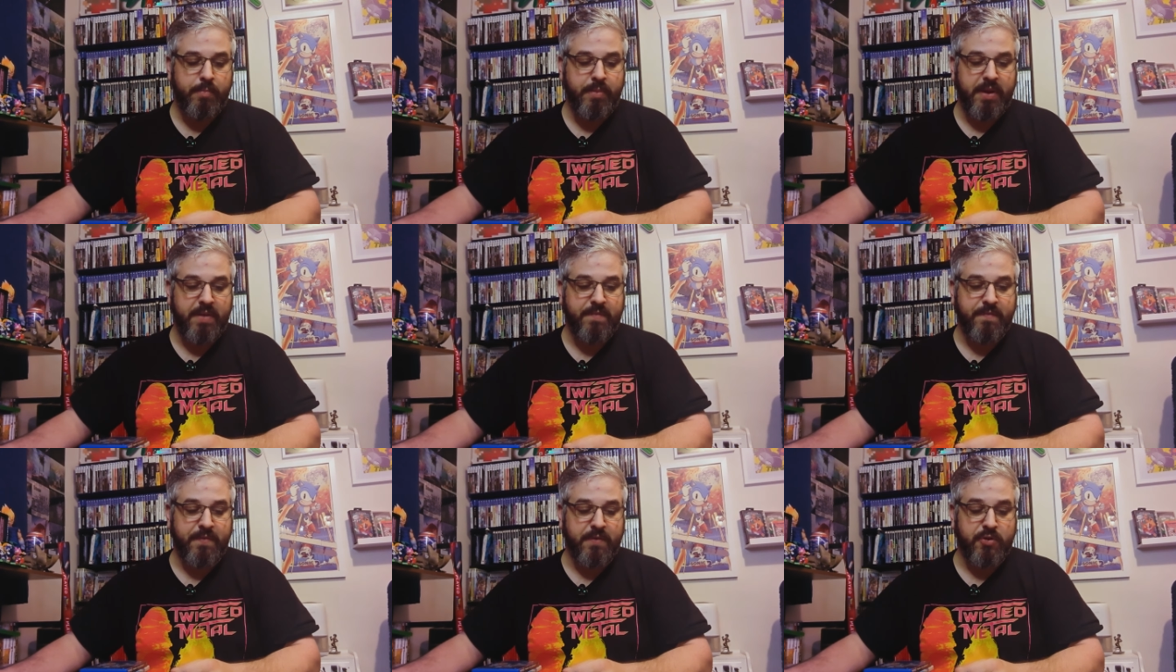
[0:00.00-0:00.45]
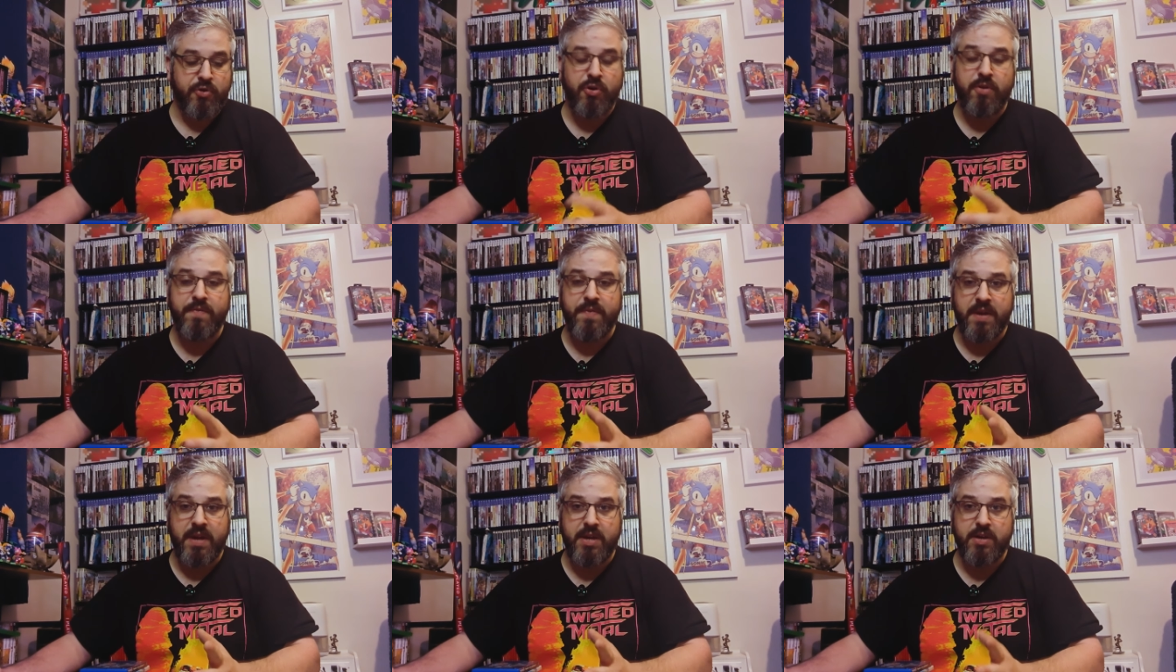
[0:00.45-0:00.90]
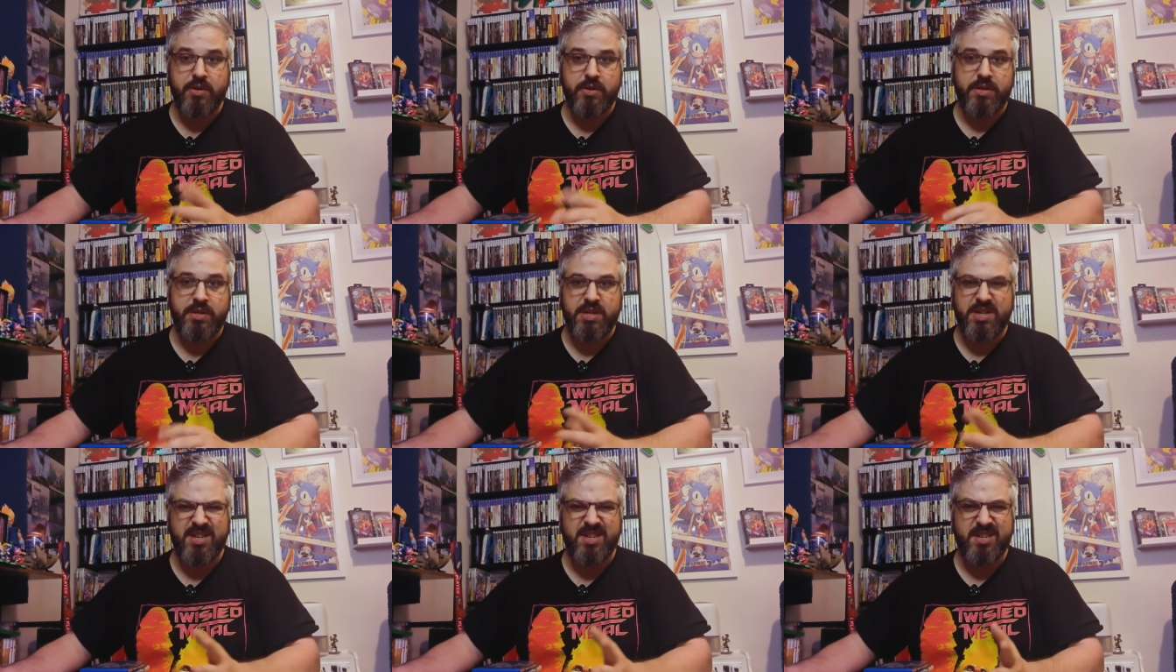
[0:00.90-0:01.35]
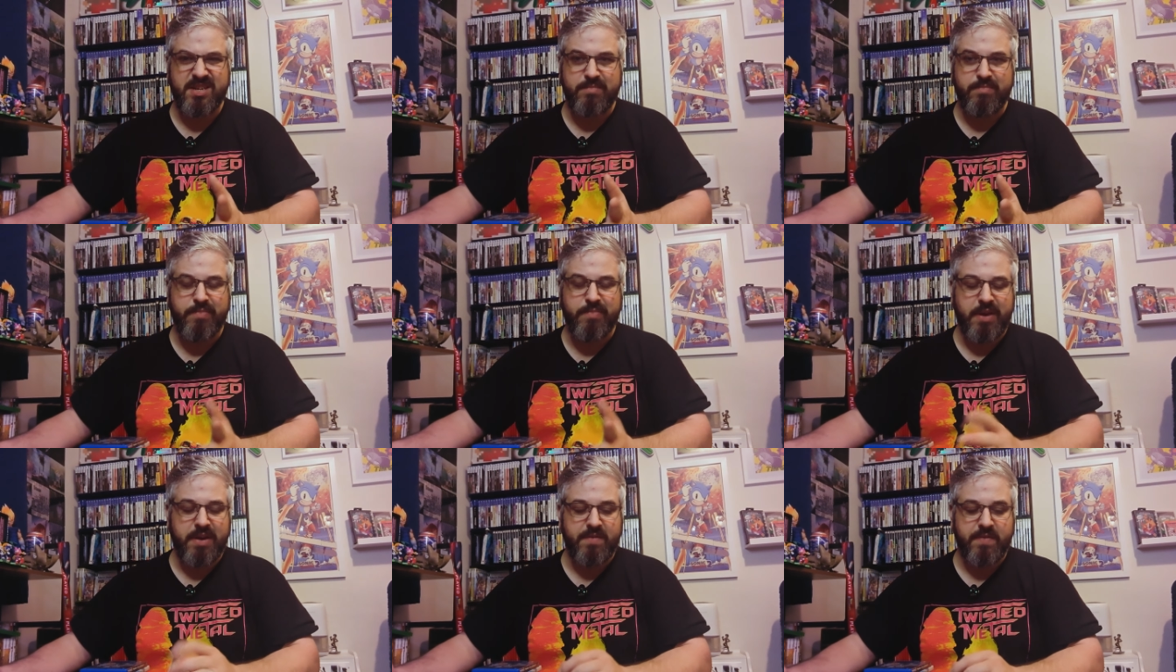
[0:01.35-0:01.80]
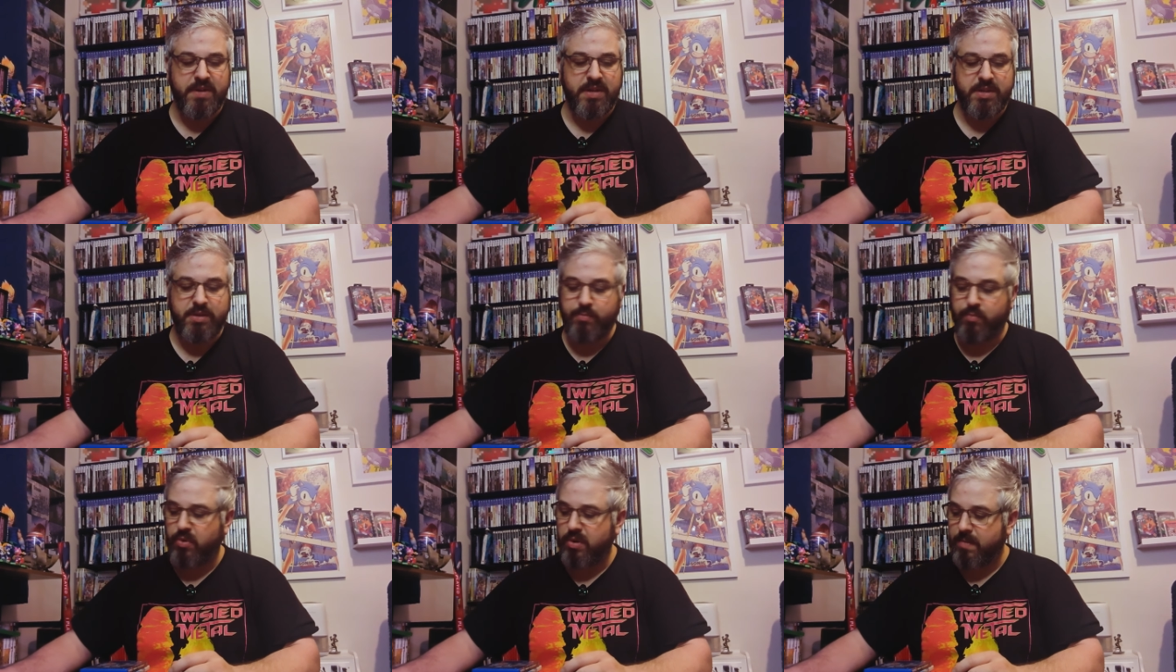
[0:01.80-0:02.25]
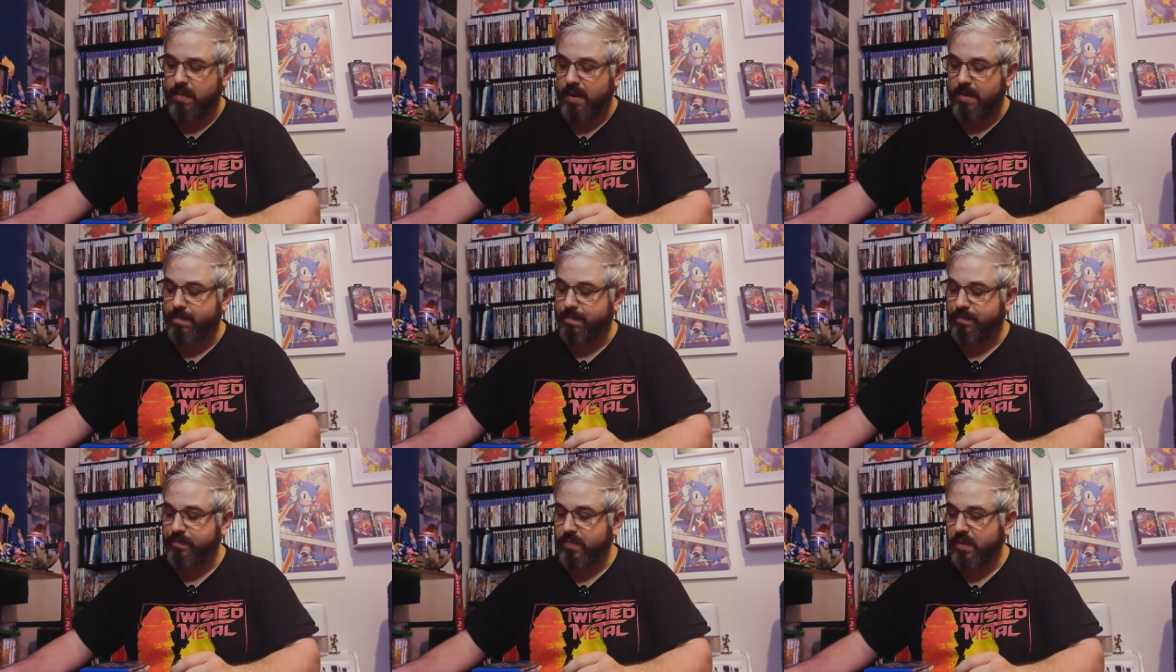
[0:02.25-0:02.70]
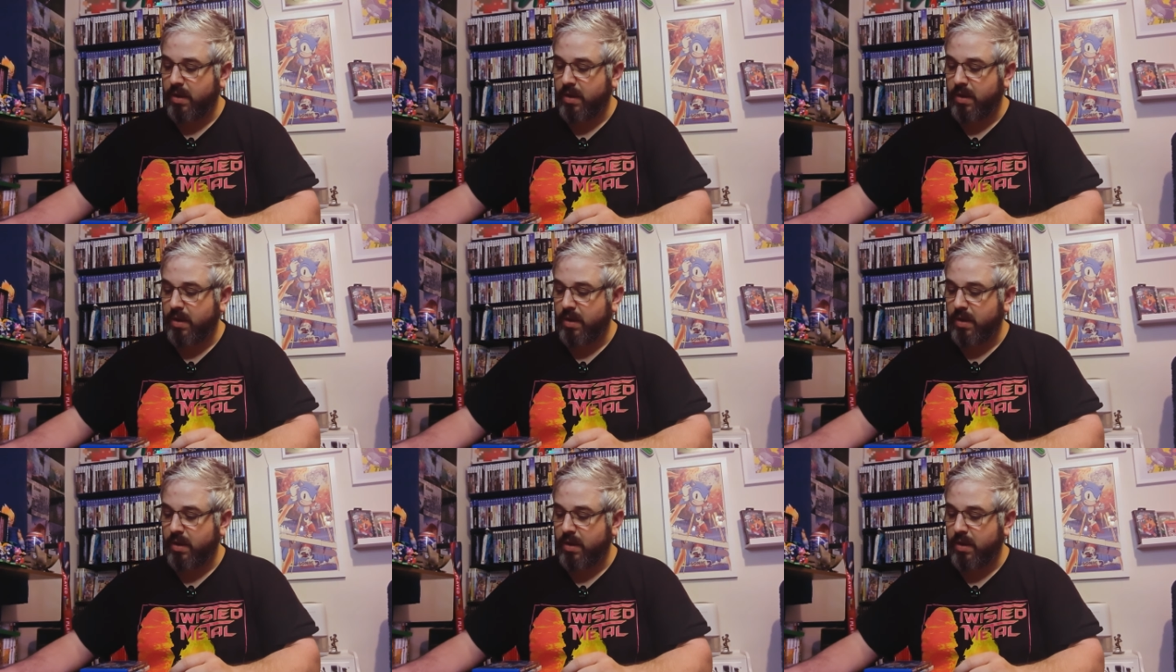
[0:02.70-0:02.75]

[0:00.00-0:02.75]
But for trophy hunters, it's just a bit of a disappointment.